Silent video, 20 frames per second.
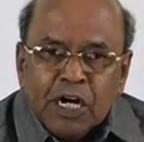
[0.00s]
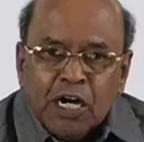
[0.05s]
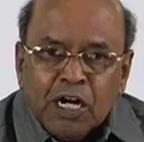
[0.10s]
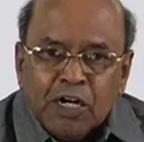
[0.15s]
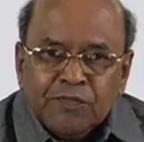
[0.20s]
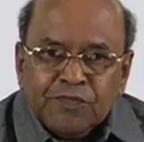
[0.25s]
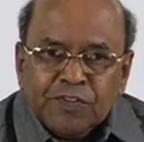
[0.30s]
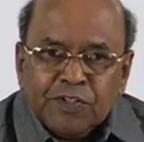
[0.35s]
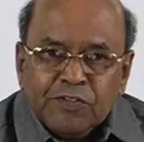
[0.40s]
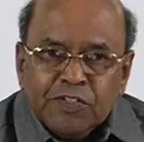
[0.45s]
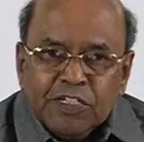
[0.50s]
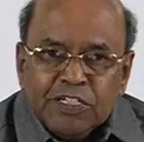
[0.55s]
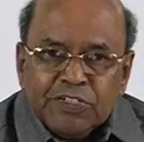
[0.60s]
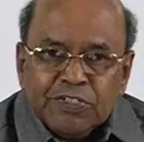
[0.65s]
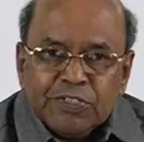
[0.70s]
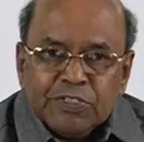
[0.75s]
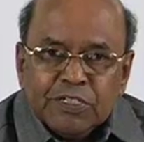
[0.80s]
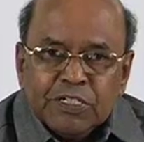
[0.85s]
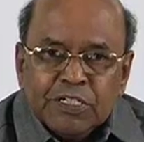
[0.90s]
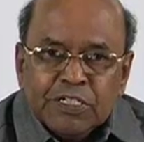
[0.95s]

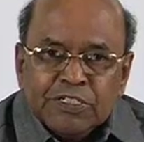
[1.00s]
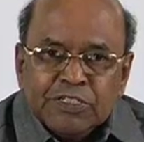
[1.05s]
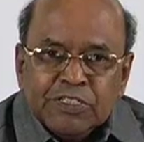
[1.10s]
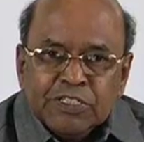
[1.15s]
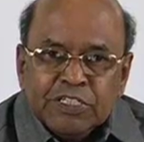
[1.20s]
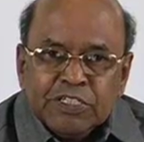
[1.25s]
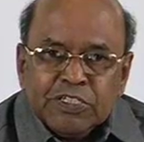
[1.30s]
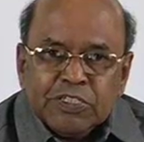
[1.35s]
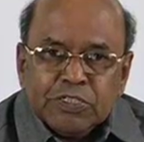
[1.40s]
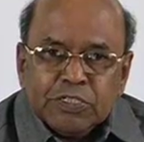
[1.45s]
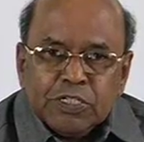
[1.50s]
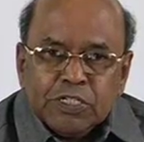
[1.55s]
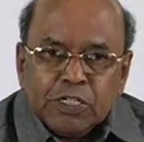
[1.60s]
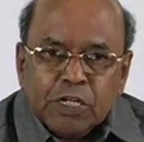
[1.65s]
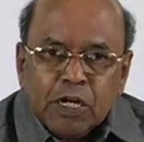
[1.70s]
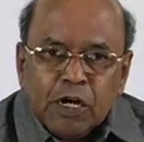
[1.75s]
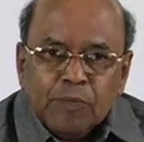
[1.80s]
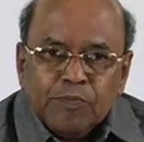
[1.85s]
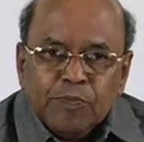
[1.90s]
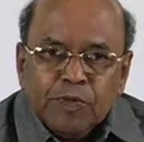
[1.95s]
Afterwards, this
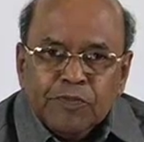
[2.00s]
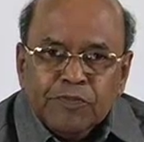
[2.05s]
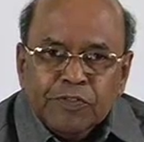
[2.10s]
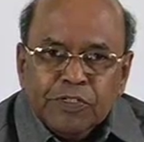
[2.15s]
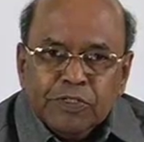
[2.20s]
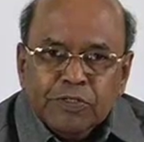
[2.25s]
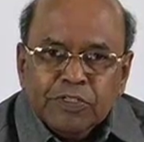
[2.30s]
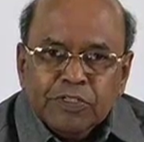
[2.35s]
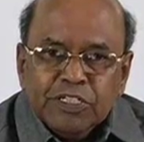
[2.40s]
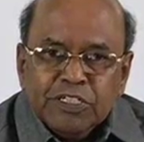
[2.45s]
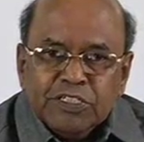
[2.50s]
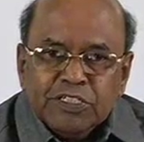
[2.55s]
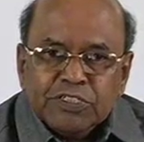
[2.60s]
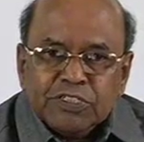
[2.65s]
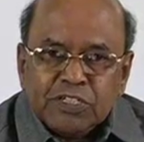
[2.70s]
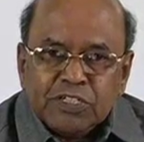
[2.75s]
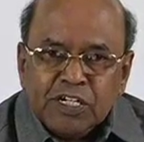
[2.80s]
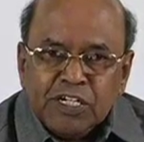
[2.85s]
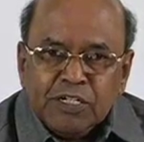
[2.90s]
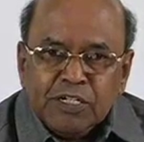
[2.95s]
top view is
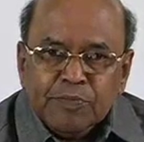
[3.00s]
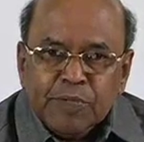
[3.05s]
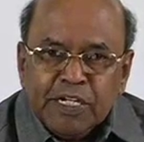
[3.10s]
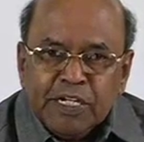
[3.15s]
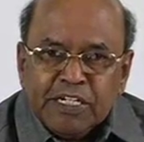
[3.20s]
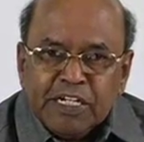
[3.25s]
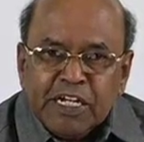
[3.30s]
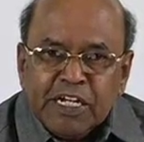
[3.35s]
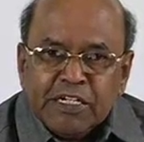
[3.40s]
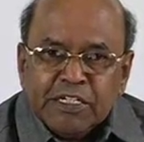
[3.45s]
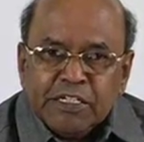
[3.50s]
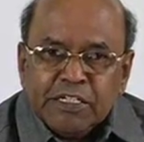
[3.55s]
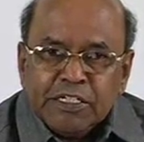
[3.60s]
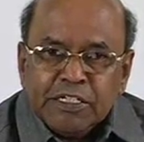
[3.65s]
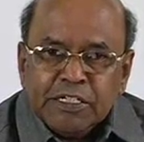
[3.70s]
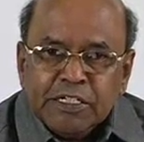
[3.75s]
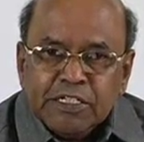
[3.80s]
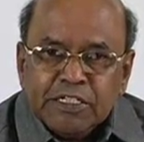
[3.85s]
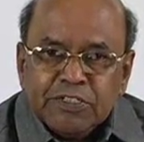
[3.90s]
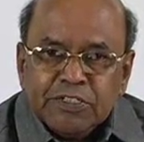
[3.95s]
turned by 90
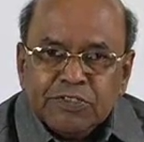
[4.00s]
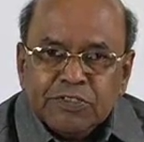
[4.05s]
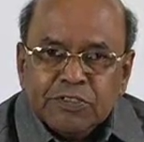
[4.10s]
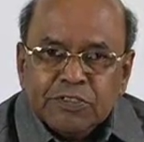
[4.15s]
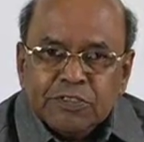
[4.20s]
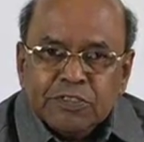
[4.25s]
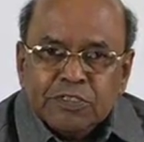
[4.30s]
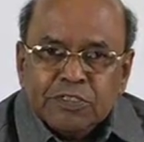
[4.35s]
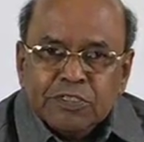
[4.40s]
degrees,